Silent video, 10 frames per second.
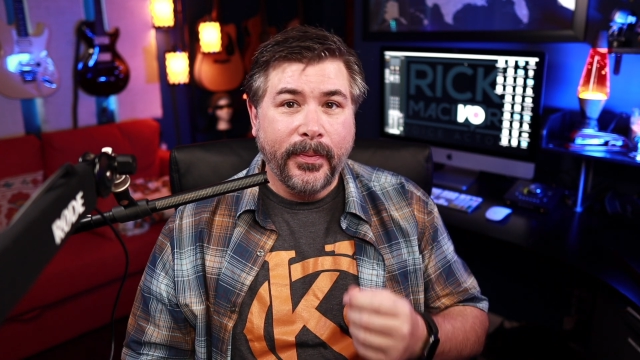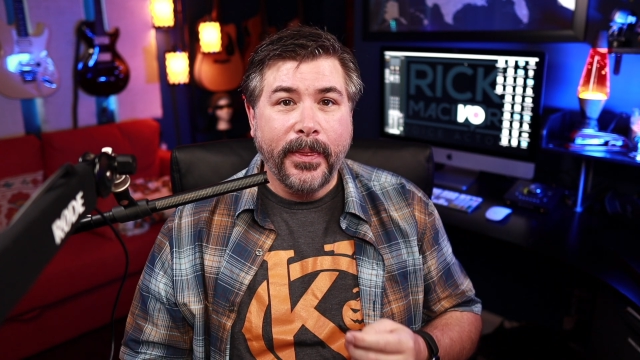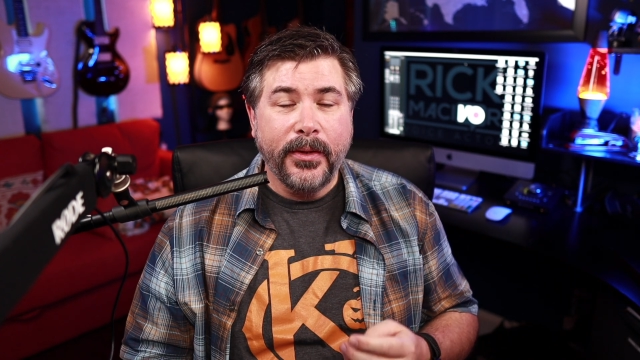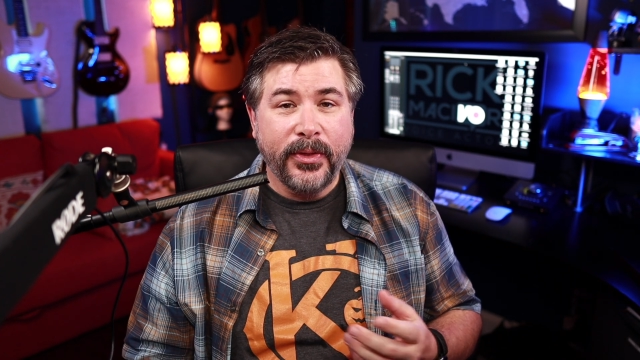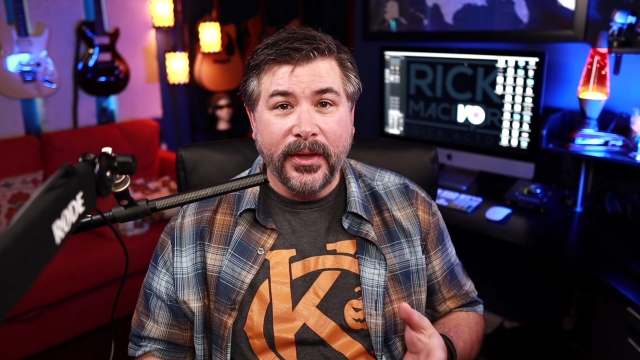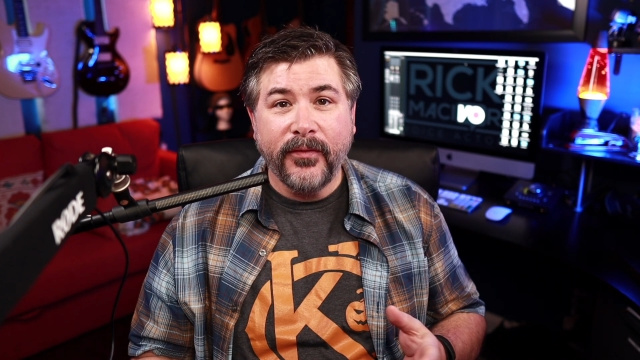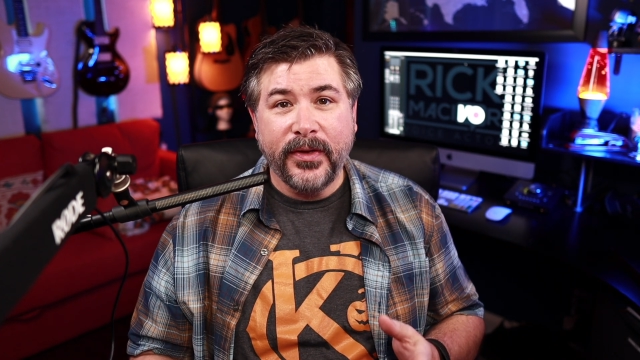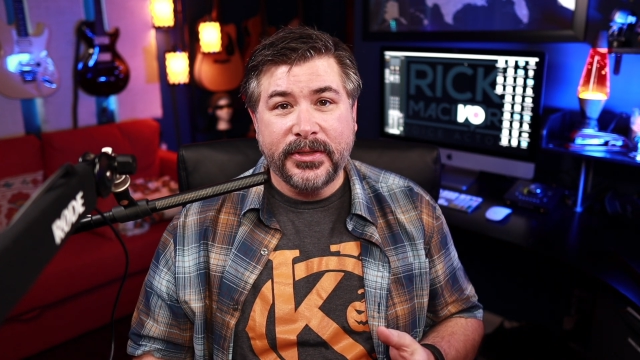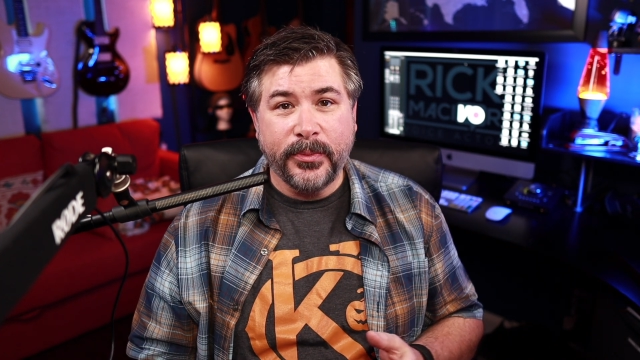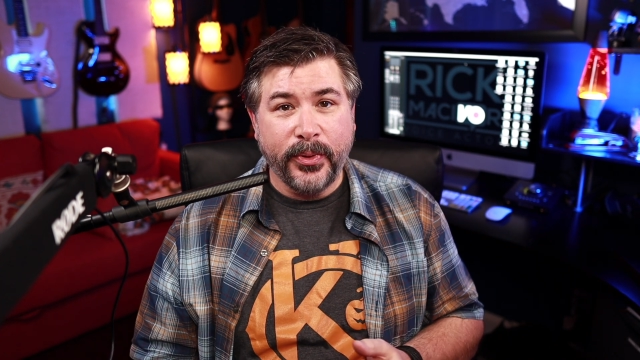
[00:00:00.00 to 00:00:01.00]
You think of
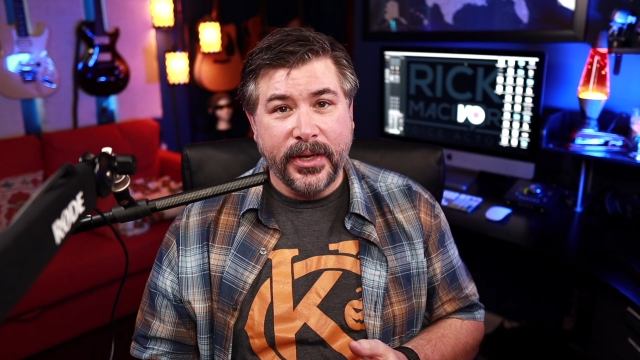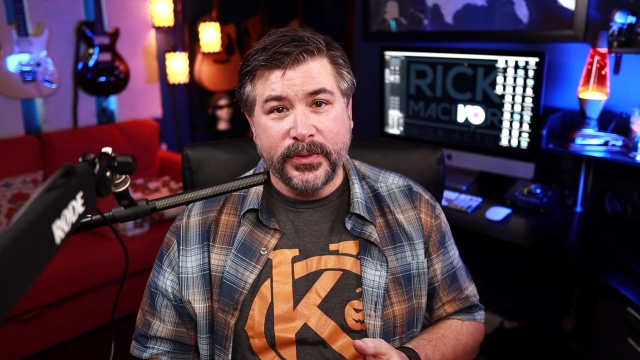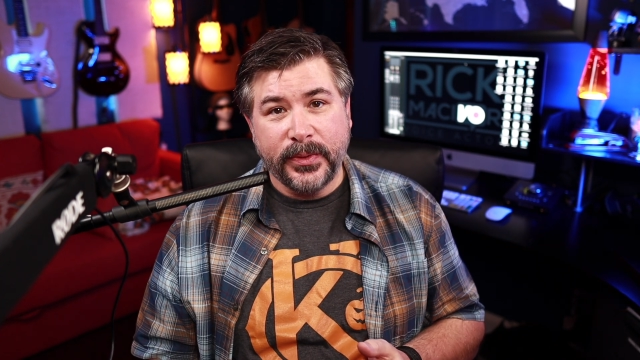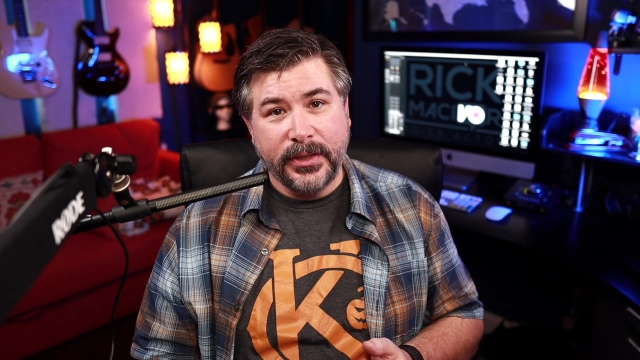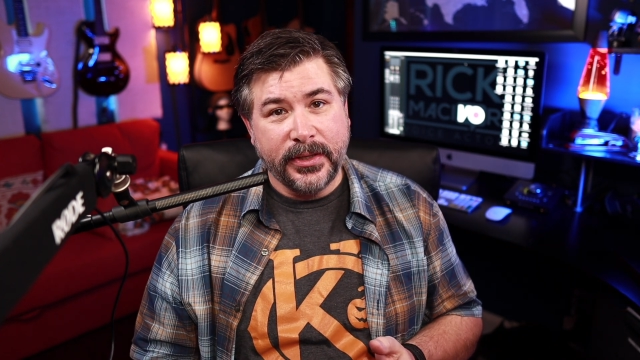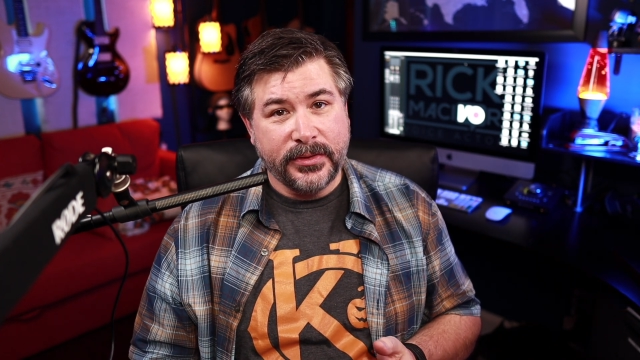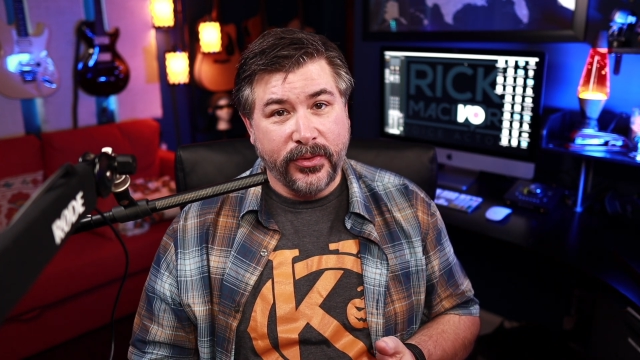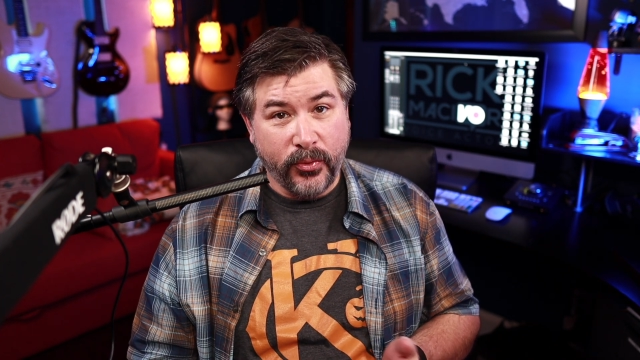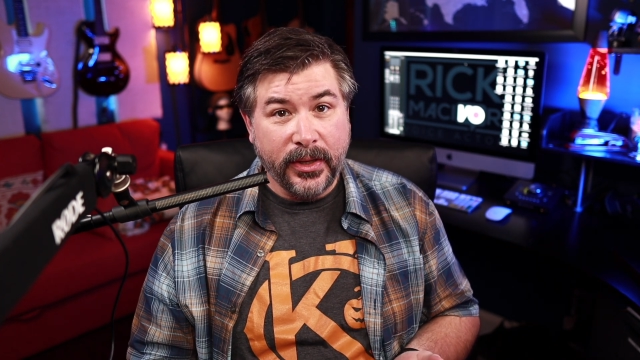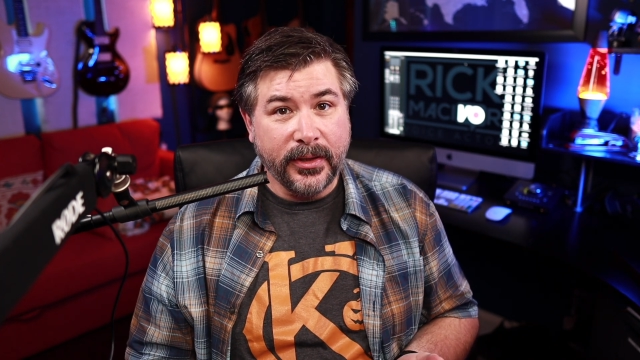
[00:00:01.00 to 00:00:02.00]
Vincent Price when he does
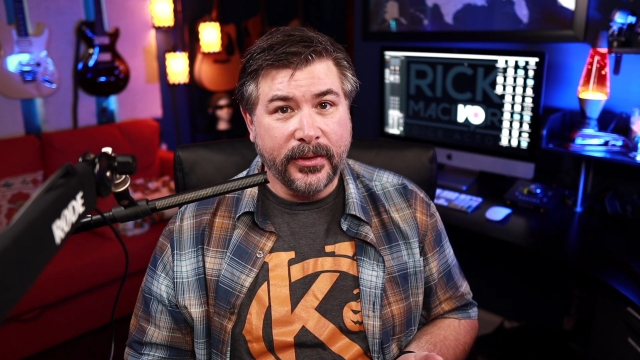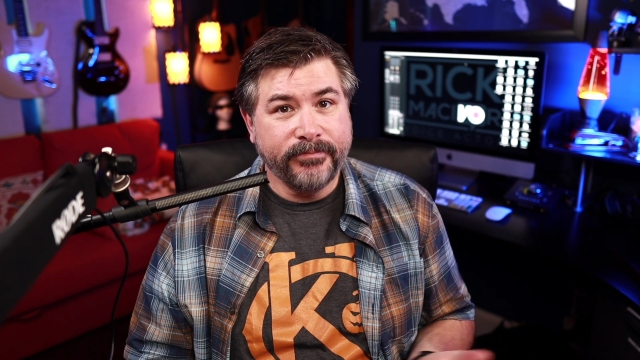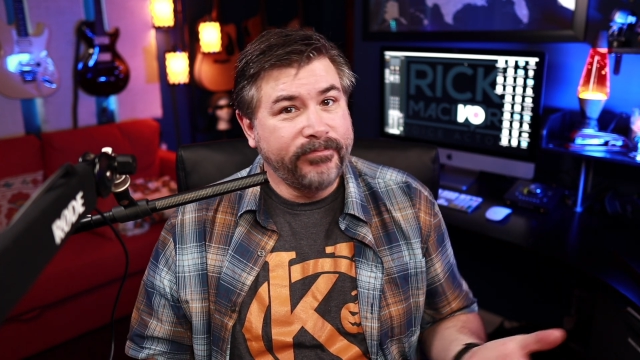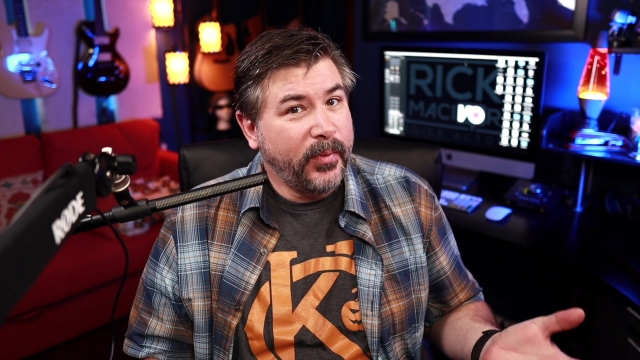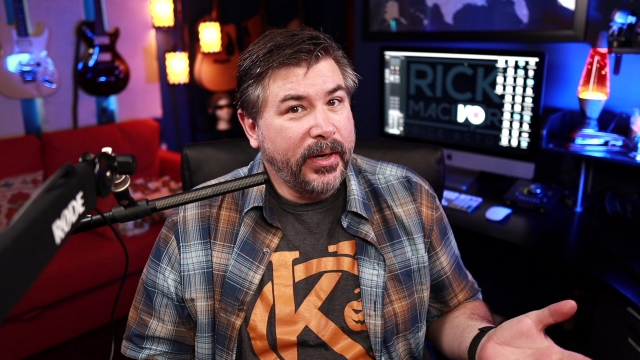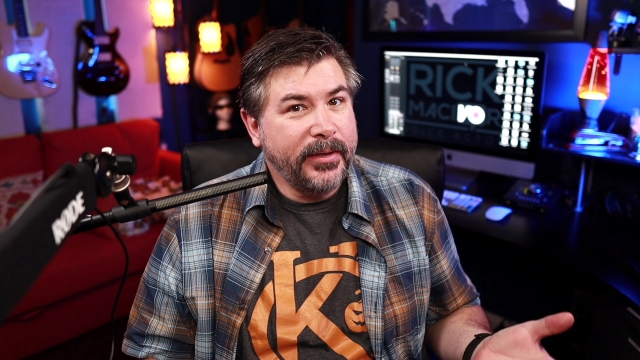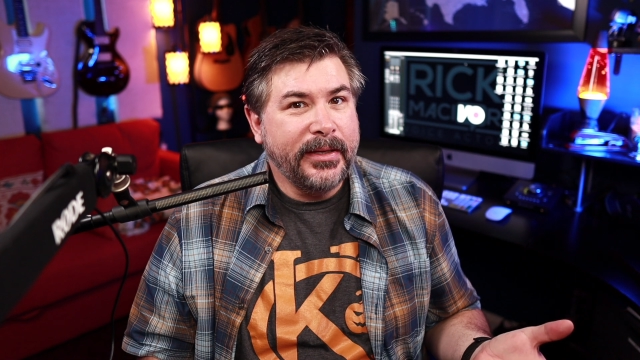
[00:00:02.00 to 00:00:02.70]
Thriller, right?